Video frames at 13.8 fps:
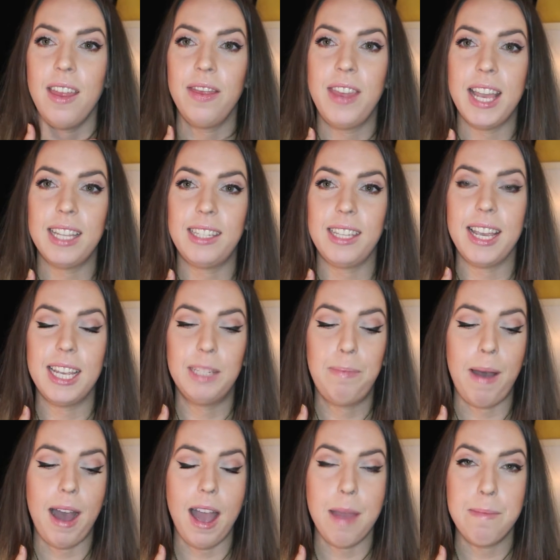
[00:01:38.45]
This is
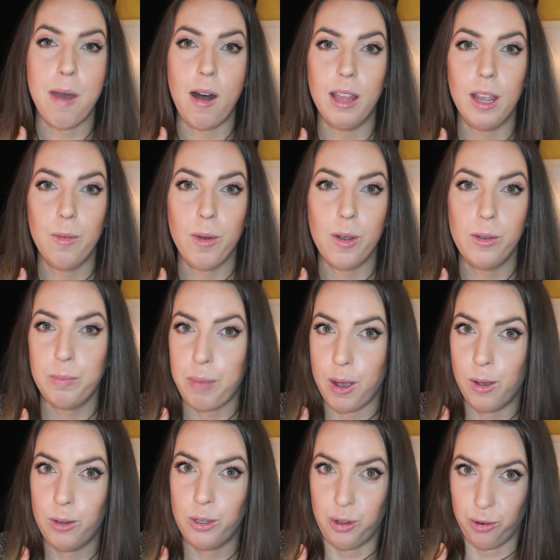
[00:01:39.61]
by Molly Rose
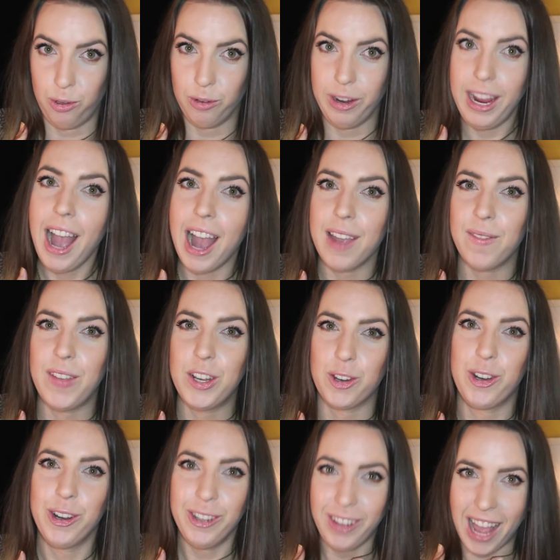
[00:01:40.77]
Post Jewelry. I
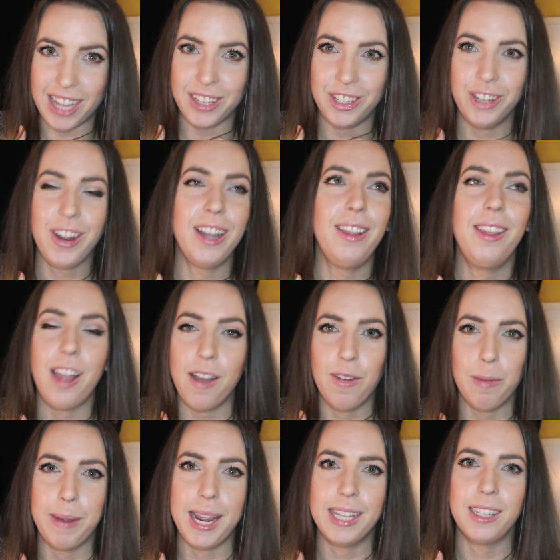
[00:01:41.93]
featured her last year. I love
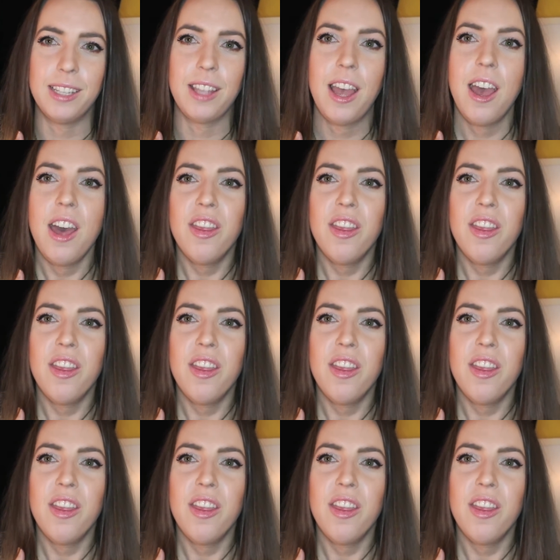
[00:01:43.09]
her pieces.